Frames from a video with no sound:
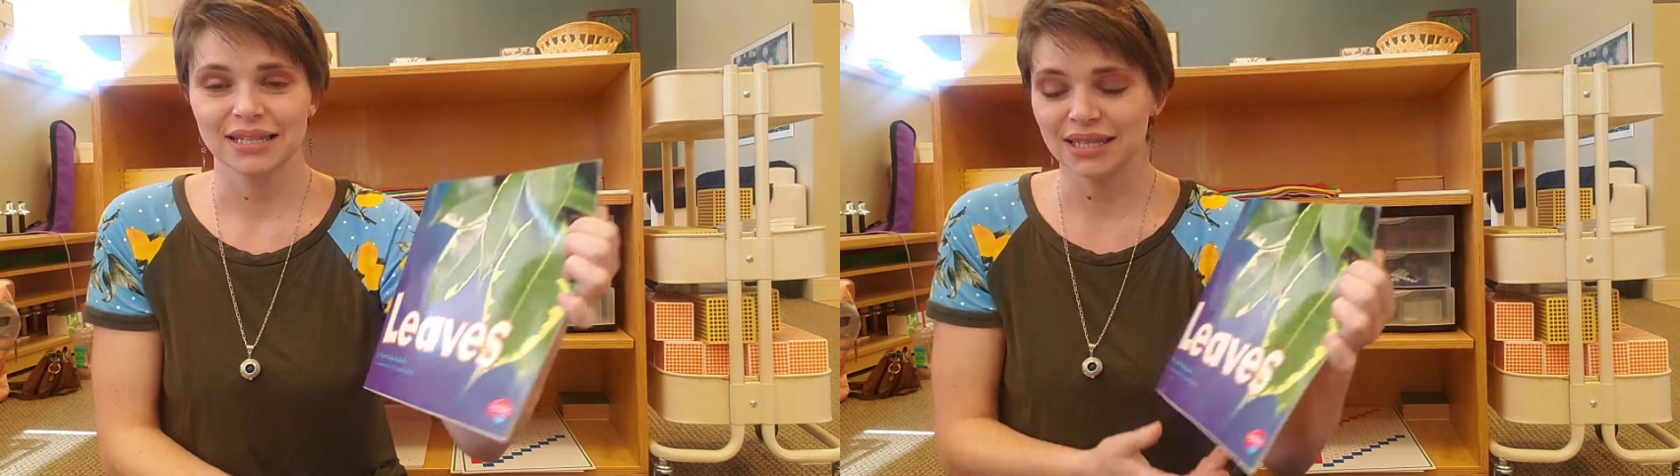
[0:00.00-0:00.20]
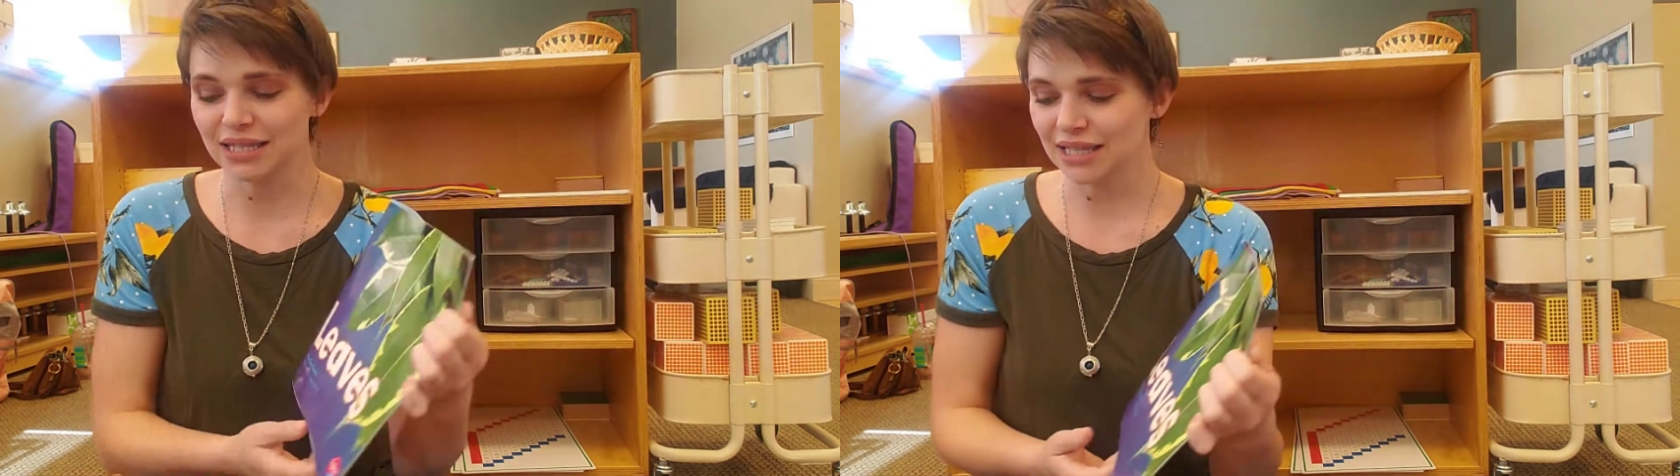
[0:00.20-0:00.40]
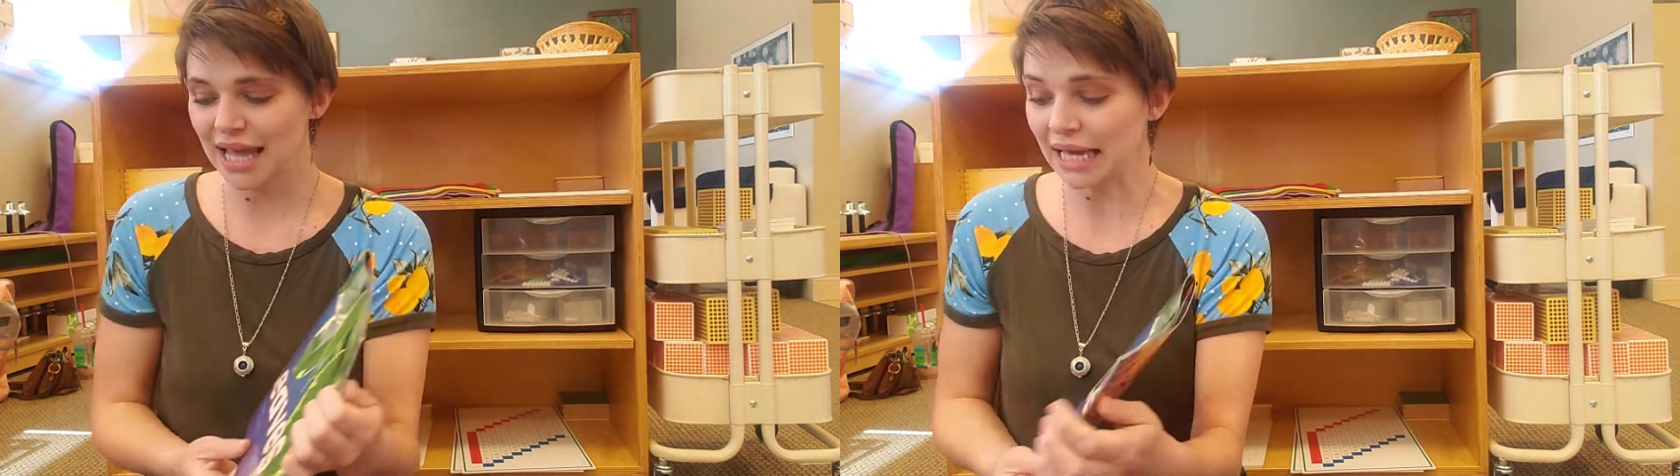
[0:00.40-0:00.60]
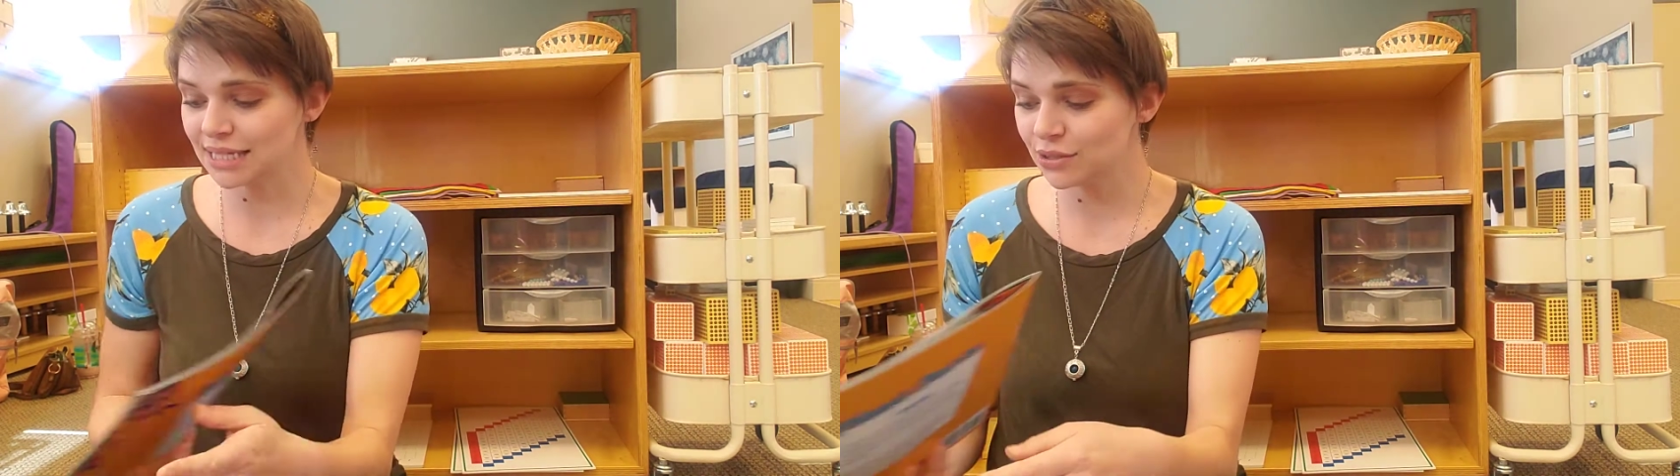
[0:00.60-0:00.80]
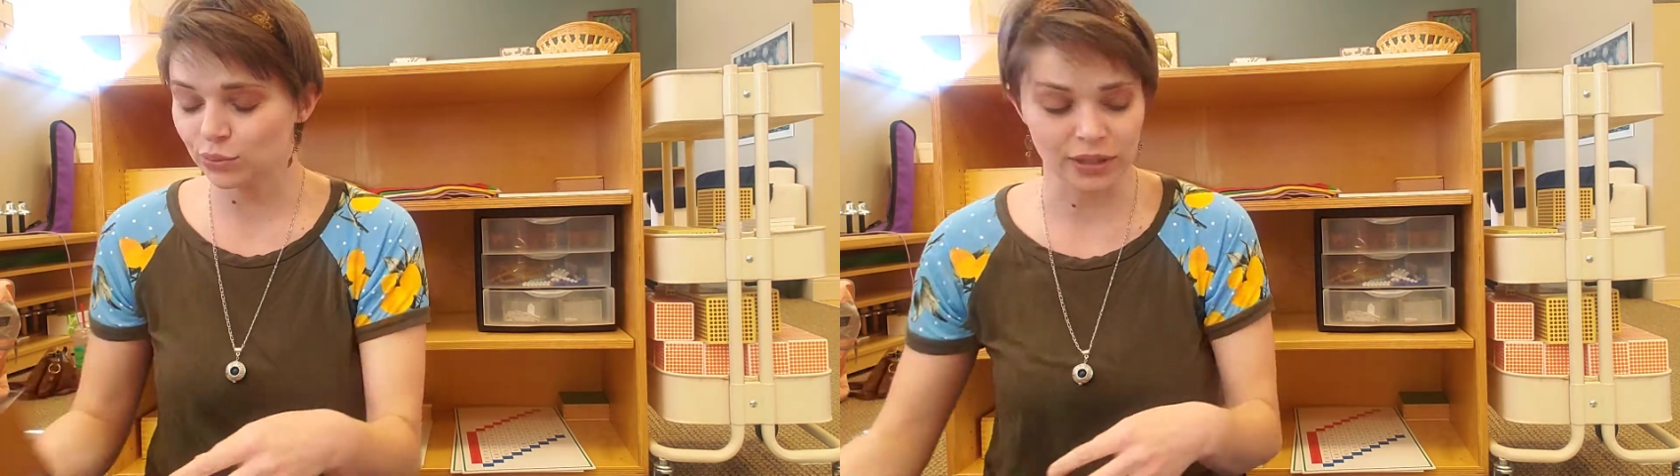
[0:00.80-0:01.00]
The
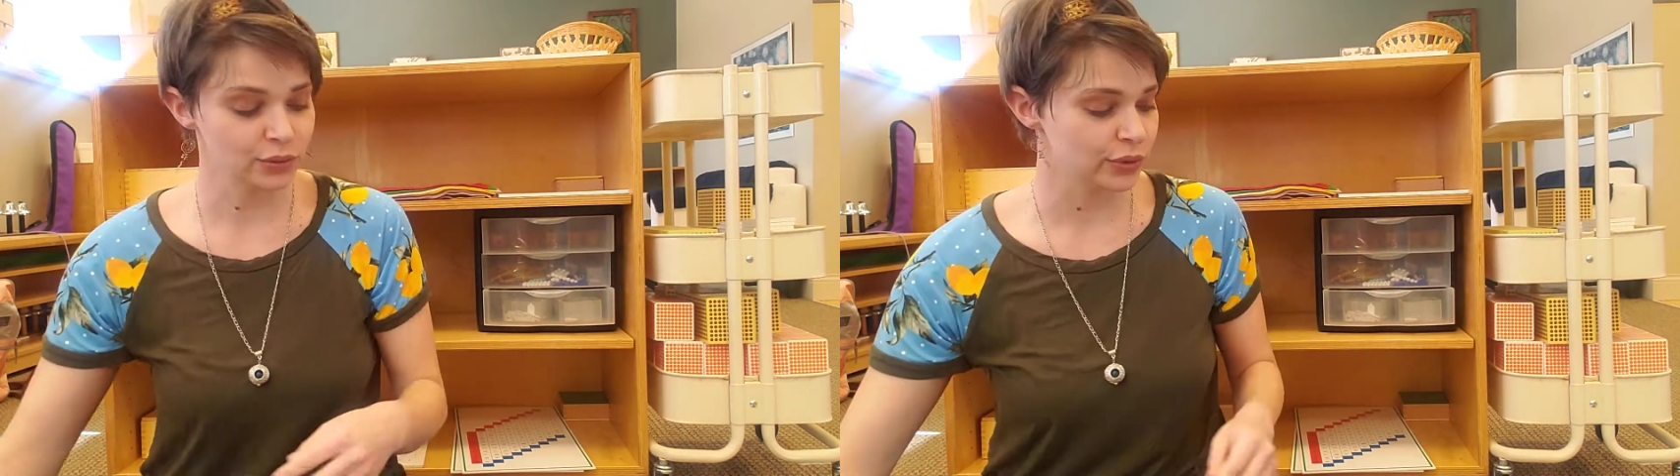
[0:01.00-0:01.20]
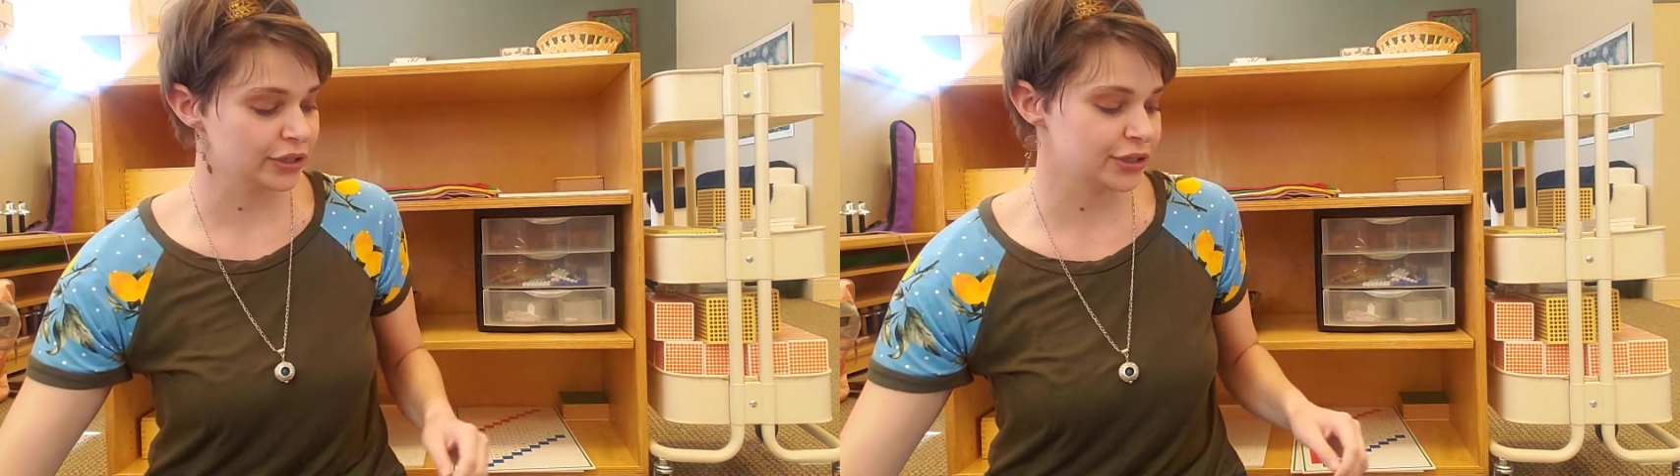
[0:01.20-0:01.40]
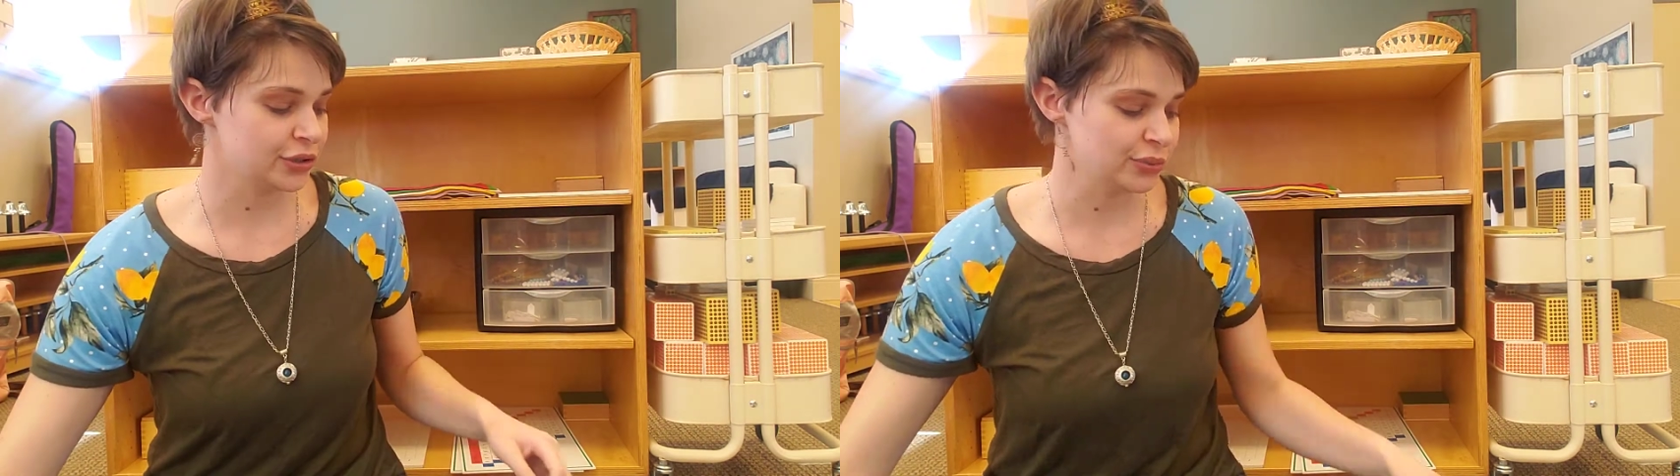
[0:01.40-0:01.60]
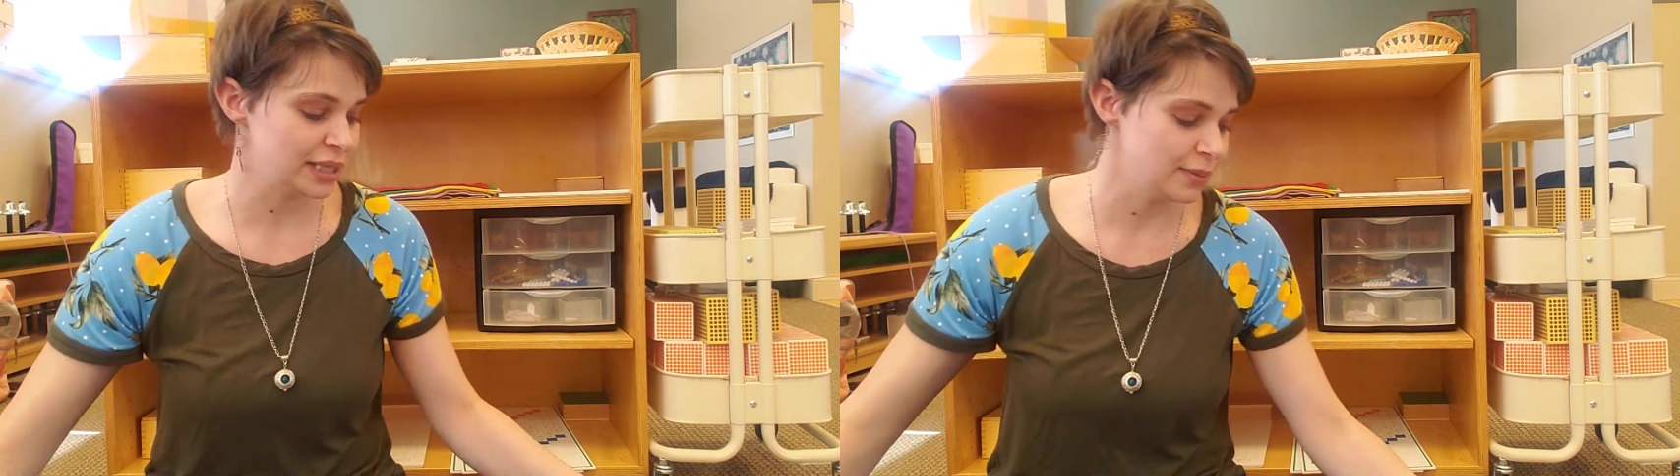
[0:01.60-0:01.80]
last one we're going to read